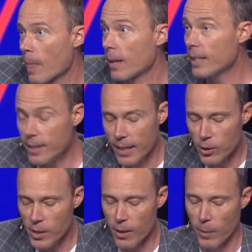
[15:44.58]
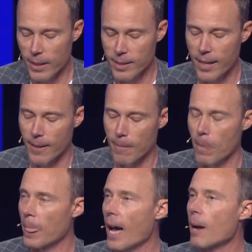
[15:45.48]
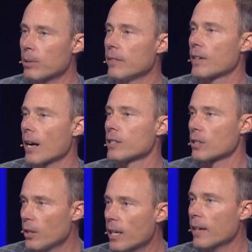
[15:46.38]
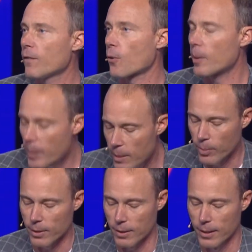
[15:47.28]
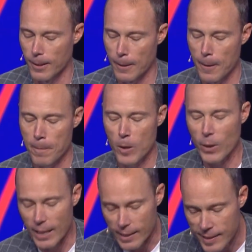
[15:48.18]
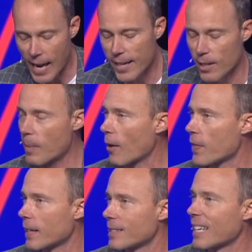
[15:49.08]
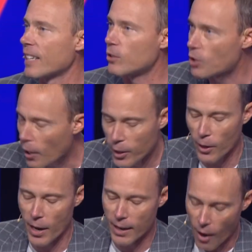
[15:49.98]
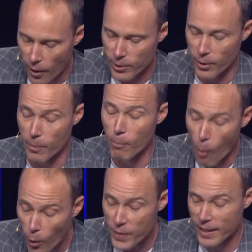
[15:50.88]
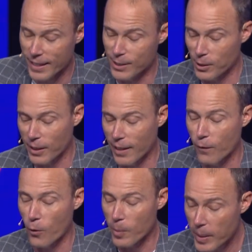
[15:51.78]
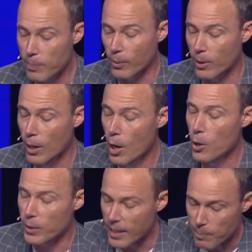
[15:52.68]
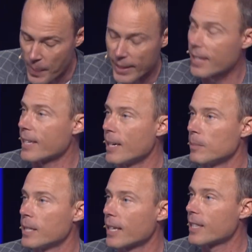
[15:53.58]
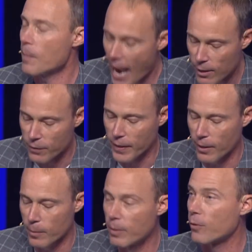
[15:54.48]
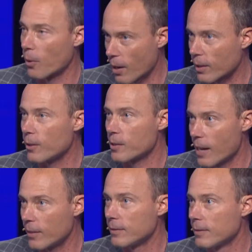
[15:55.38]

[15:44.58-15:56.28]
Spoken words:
Listen, here's another way to say it. I believe God is looking for a people who get excited about things getting darker and harder, more than he is looking for a people who keep begging him to get them out of here before it all goes down.